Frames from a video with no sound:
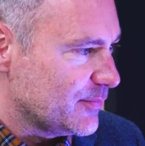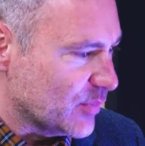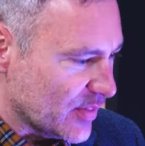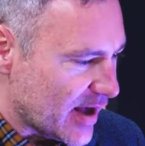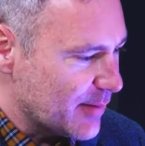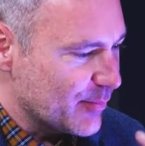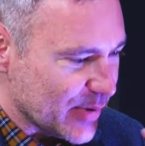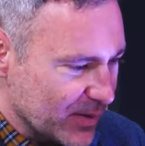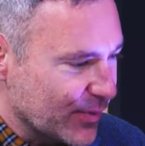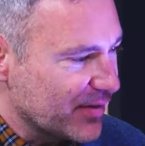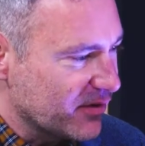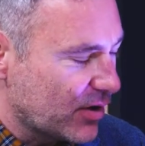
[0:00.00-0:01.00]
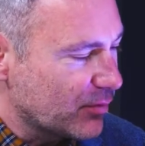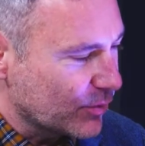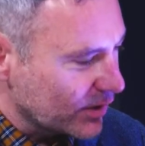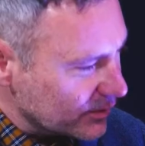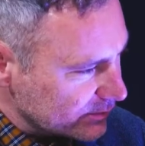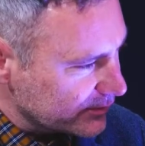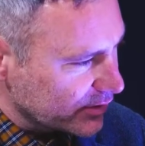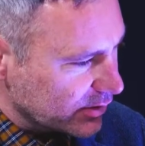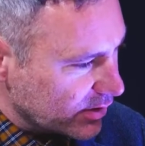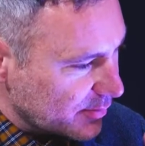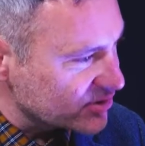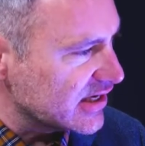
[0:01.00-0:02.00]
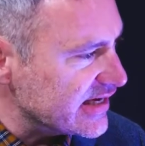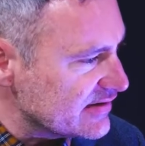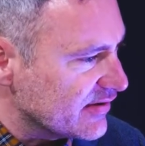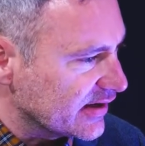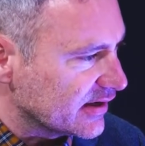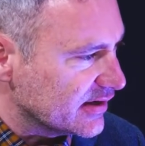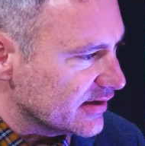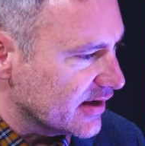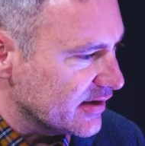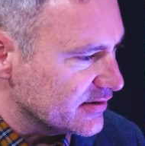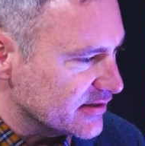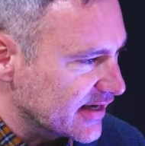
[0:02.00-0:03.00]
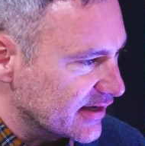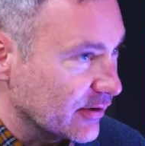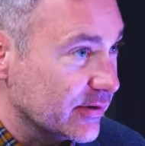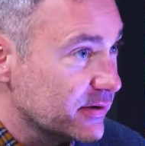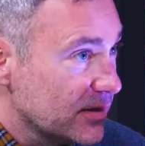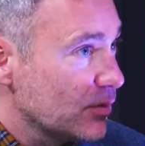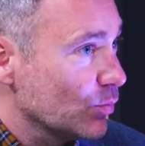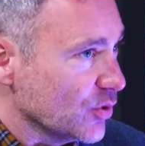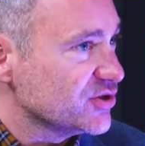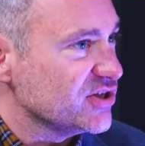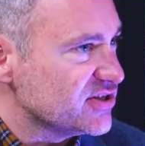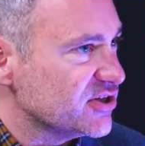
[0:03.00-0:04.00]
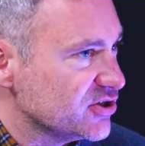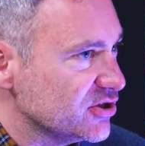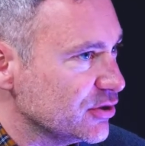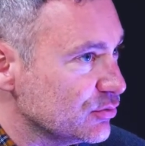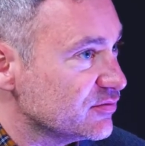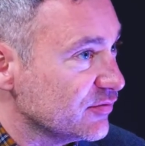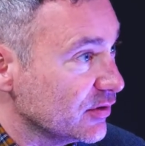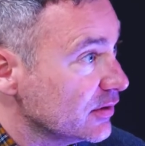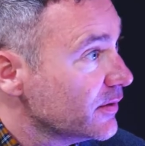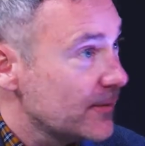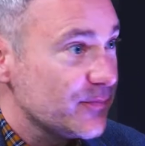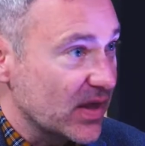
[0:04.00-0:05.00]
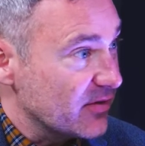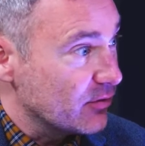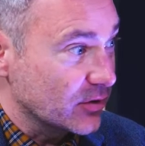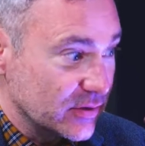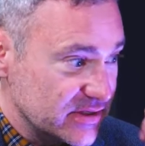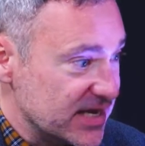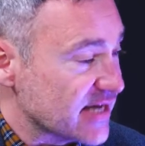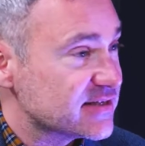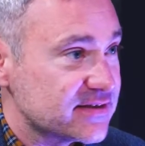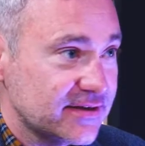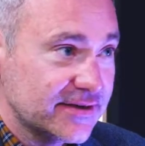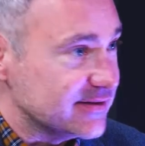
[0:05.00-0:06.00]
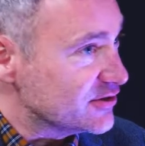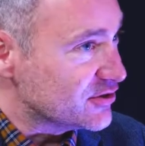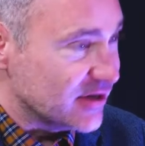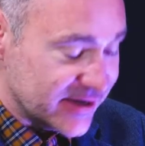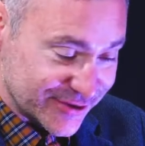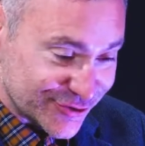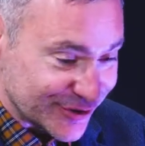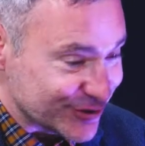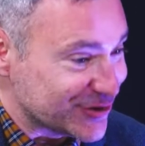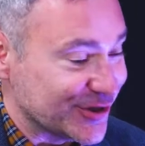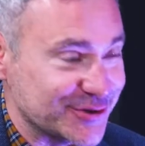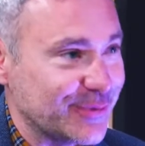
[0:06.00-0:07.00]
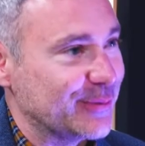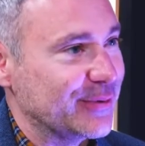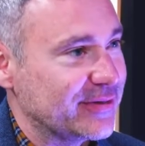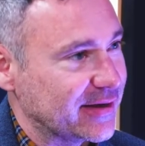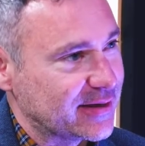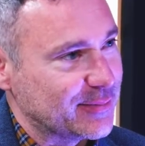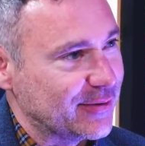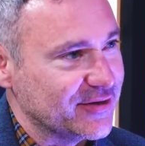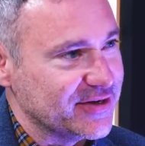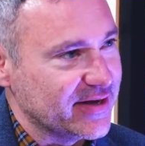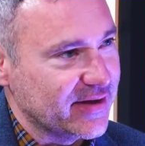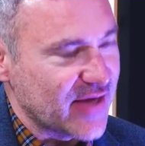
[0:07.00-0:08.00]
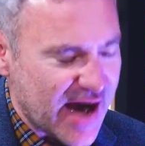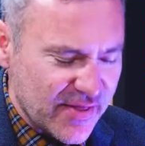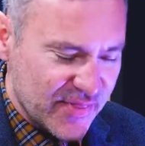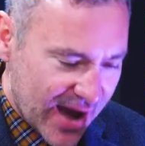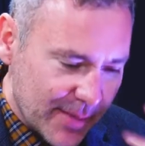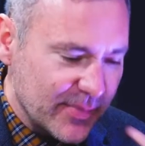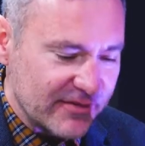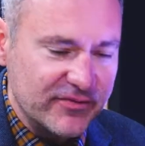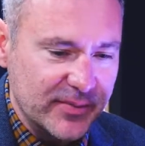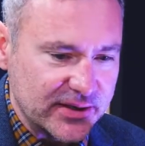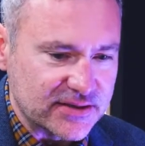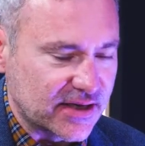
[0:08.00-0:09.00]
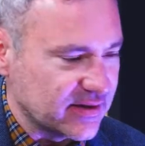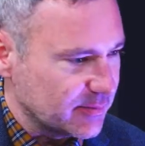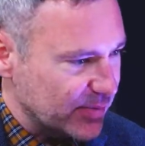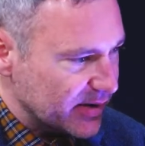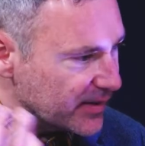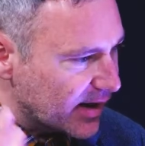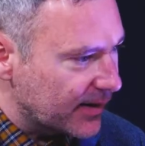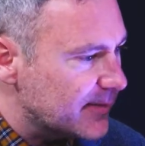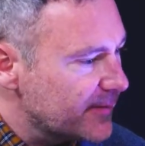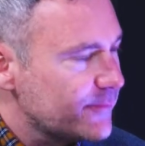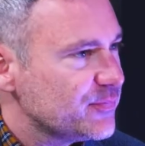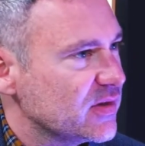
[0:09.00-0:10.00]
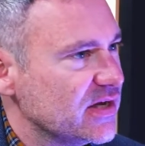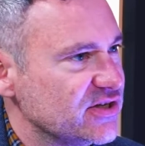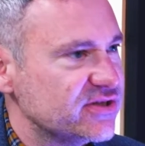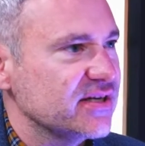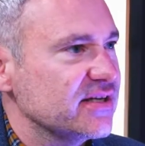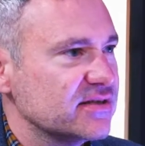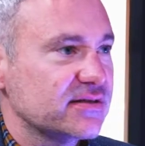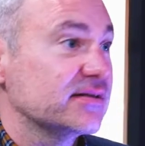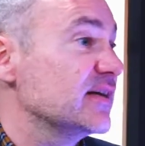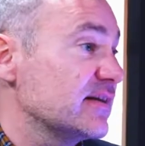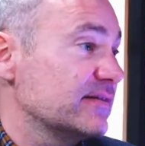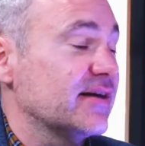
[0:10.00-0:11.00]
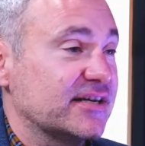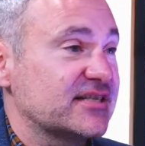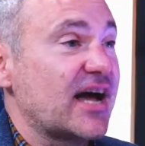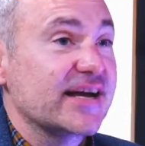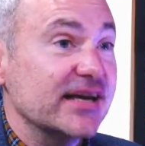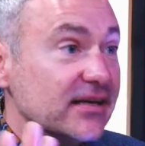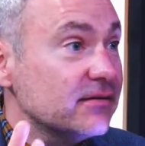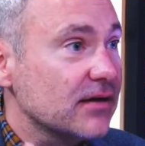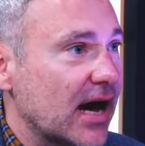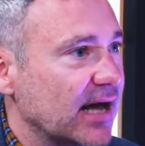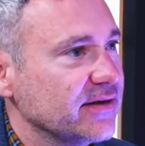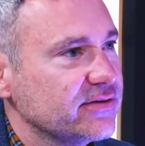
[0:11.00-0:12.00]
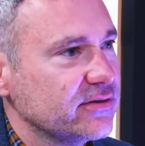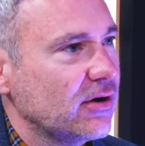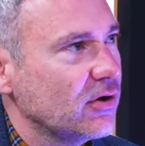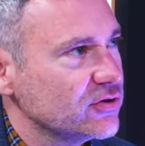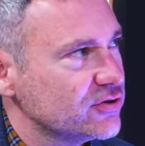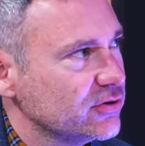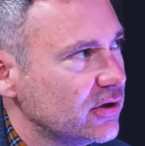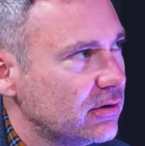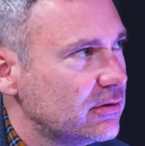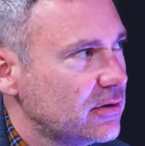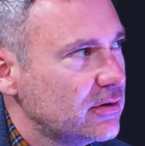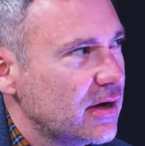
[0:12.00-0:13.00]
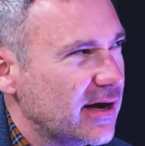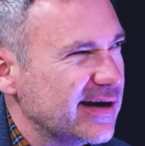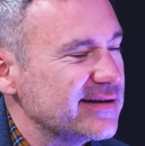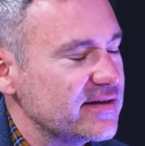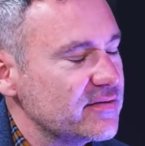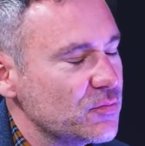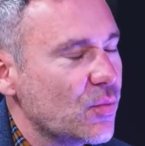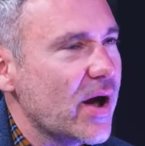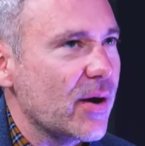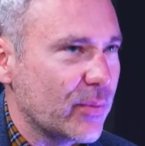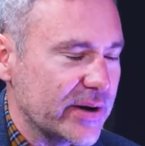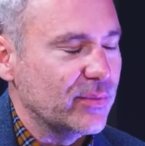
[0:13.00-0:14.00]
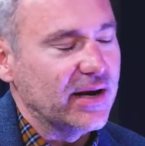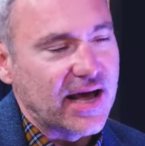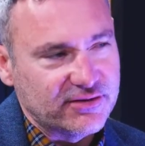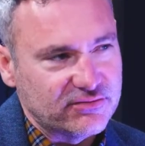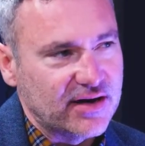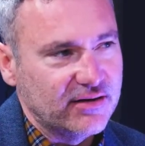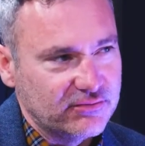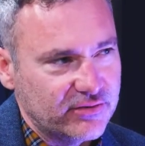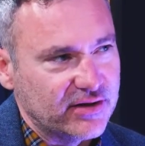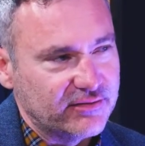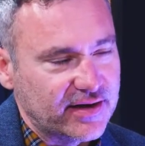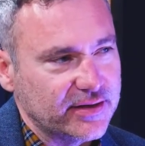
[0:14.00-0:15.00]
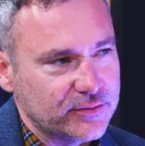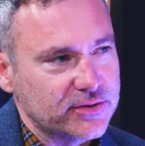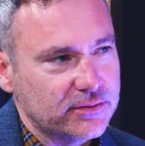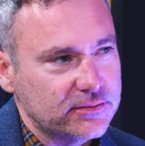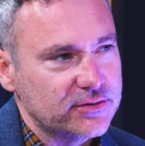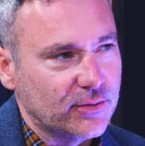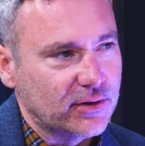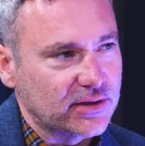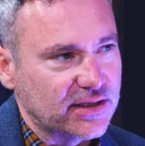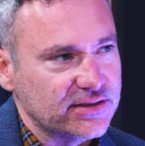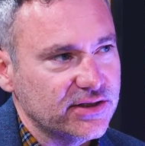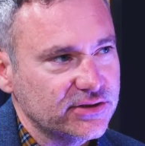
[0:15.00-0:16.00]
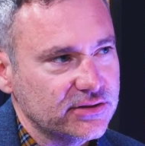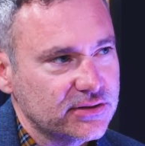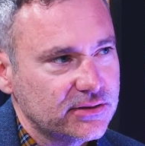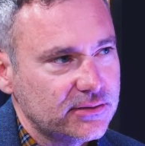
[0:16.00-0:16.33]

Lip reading: But that bit where they're all, almost leaving, and you kind of going, was this session useful? And they're all going, yes, this literally has changed the way we think about the data. That bit for me is kind of the bit that is exciting, and also where we will add real value to organisations.